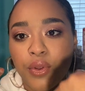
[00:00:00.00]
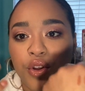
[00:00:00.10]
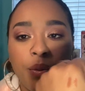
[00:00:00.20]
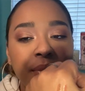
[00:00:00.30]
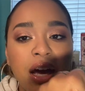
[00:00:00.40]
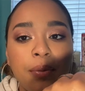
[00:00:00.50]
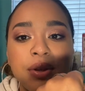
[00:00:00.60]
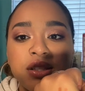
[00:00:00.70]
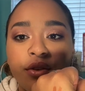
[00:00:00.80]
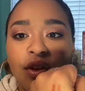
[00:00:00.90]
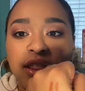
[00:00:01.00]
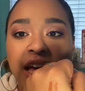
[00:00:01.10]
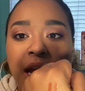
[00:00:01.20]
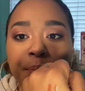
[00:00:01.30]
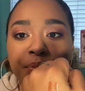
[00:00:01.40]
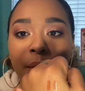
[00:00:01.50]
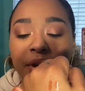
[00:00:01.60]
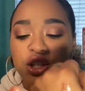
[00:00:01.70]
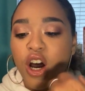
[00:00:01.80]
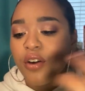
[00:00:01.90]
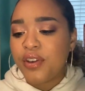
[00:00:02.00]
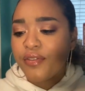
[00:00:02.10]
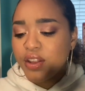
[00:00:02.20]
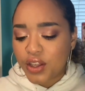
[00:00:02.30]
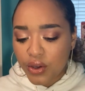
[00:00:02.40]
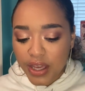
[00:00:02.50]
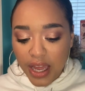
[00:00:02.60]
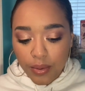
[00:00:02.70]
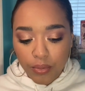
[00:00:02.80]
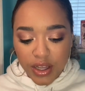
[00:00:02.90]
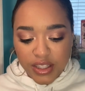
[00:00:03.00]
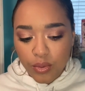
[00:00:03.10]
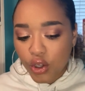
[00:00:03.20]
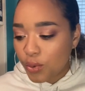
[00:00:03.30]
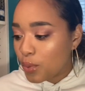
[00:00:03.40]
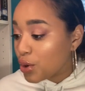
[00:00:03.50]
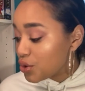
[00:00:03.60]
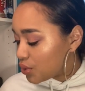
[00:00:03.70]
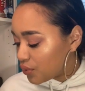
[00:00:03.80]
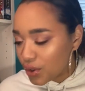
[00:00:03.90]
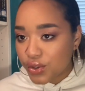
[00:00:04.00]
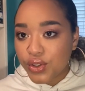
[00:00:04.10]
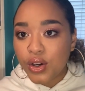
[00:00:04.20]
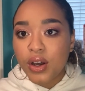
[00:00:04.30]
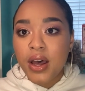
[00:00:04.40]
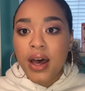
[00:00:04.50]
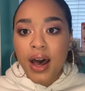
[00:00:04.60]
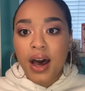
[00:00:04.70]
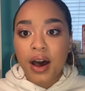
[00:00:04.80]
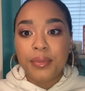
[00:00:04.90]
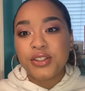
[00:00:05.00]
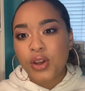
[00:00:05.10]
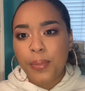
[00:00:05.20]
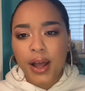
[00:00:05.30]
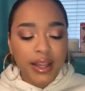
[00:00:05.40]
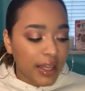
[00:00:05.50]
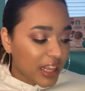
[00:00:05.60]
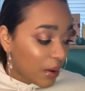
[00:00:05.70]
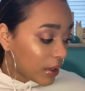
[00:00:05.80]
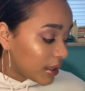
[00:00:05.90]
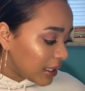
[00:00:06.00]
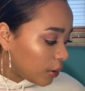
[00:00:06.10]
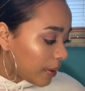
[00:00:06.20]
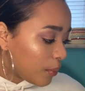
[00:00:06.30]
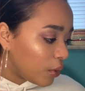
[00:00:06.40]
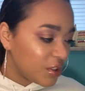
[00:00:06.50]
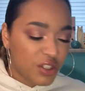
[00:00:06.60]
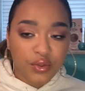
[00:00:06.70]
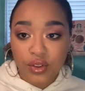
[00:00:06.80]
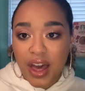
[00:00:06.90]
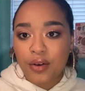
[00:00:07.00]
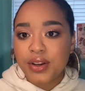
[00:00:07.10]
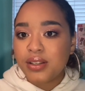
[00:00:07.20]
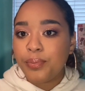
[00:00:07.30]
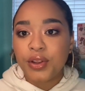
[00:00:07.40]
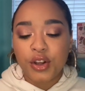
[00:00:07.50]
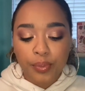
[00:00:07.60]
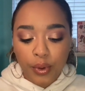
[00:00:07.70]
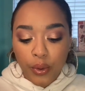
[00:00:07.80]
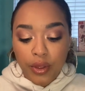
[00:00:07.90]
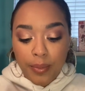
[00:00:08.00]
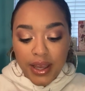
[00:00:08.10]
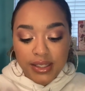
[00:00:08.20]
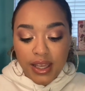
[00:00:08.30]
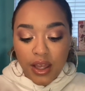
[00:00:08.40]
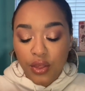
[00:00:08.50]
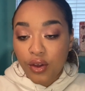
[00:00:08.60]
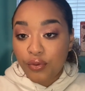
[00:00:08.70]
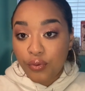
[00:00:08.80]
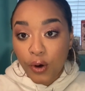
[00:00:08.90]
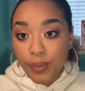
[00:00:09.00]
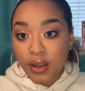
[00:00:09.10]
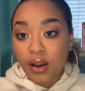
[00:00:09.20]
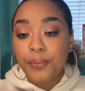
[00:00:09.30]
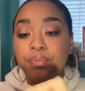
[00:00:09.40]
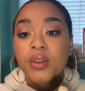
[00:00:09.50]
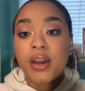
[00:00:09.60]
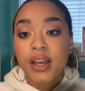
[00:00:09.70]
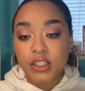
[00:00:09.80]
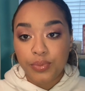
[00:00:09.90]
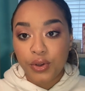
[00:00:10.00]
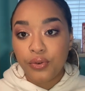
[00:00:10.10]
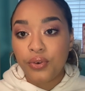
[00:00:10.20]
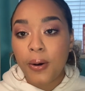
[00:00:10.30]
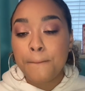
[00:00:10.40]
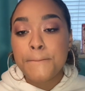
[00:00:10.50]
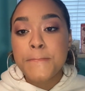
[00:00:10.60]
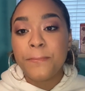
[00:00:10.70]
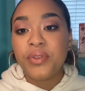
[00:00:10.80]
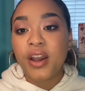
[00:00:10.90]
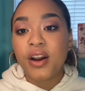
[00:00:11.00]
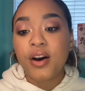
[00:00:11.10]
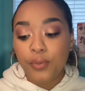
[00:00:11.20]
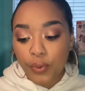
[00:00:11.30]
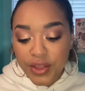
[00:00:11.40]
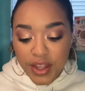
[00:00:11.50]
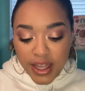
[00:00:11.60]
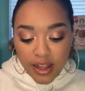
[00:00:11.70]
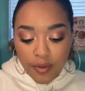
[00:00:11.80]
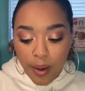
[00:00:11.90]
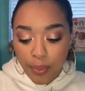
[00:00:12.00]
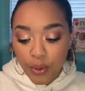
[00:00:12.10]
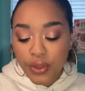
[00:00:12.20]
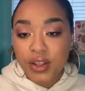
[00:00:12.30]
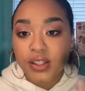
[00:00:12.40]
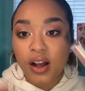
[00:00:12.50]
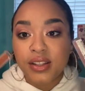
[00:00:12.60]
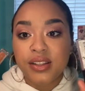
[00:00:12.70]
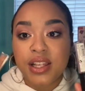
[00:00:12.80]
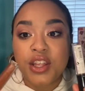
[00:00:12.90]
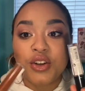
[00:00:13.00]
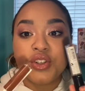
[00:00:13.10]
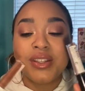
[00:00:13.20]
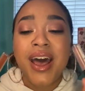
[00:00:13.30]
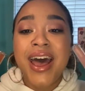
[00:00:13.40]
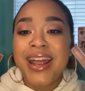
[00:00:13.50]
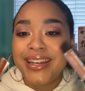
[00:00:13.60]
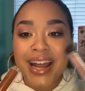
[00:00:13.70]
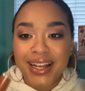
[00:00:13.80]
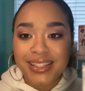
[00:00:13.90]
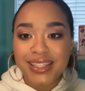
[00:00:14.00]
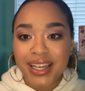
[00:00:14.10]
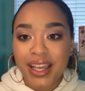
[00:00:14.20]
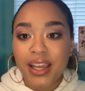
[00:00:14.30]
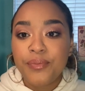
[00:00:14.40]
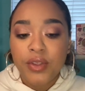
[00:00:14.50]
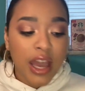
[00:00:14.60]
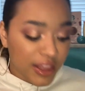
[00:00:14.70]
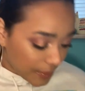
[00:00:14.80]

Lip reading: with your makeup and stuff like that. But toffee, I feel like you get, it's a little more universal. And so I probably like that one a little bit more just for that reason, but they're both amazing. The formula is beautiful. They are, one thing I love about both of these glosses is that they're just not sticky. And